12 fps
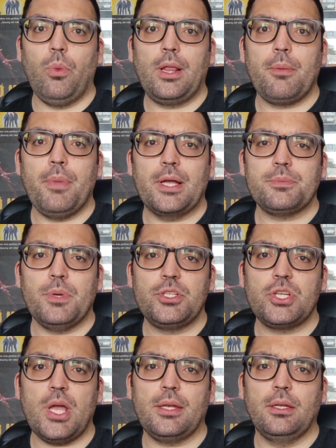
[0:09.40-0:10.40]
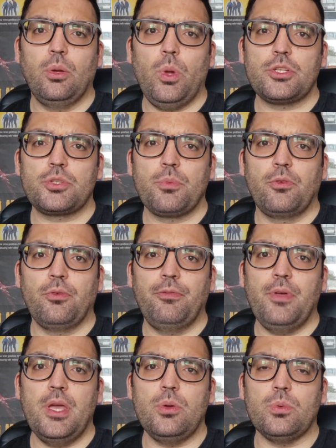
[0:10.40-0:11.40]
welcome back to my channel of Welshman
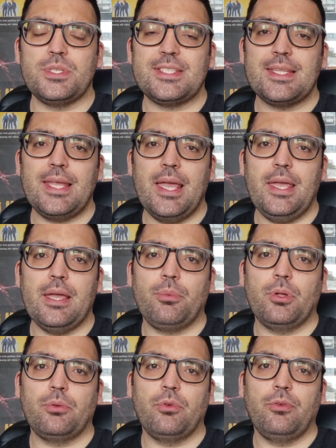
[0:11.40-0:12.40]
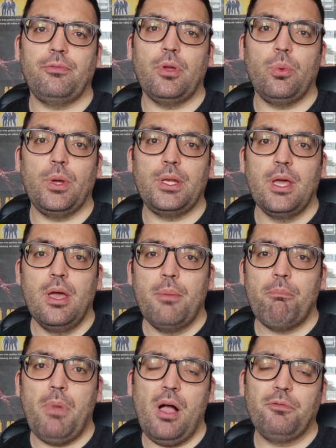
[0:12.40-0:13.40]
Reviews. Today I'm going to be reviewing
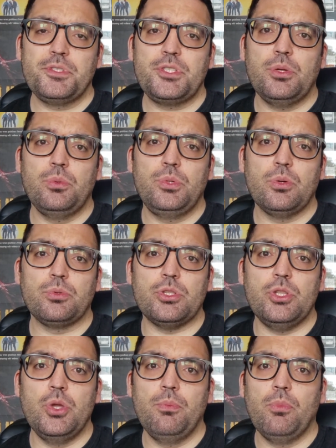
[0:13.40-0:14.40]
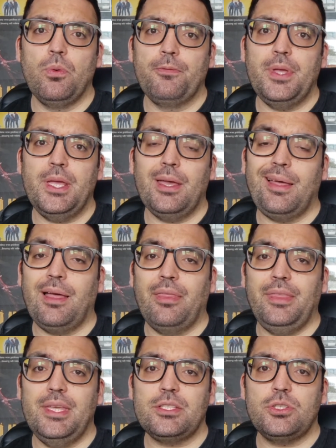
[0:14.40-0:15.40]
Marvel Studios' new movie,
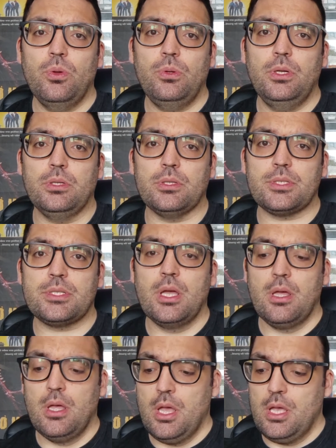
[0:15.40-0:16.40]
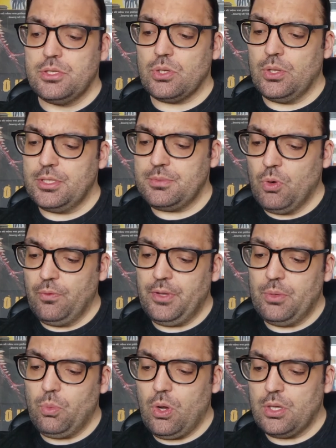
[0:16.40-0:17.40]
The Eternals. So this
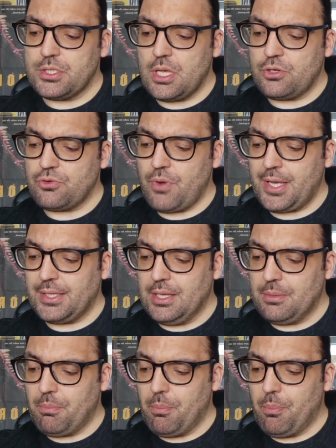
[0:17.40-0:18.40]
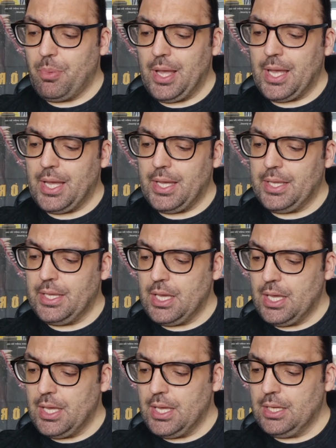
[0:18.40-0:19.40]
movie was directed by
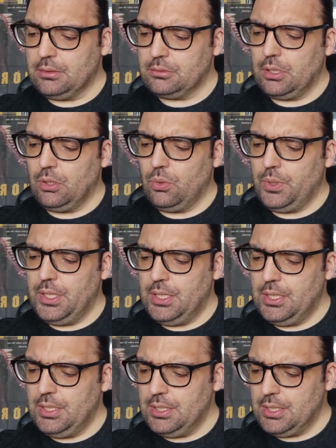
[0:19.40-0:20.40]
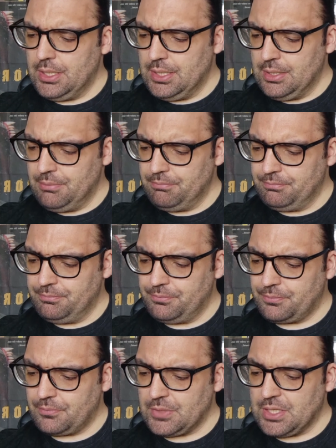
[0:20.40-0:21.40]
uh, Chloe um,
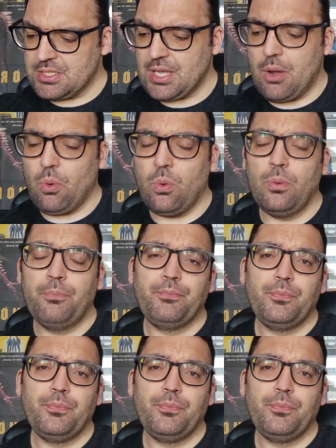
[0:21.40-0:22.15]
Zhao,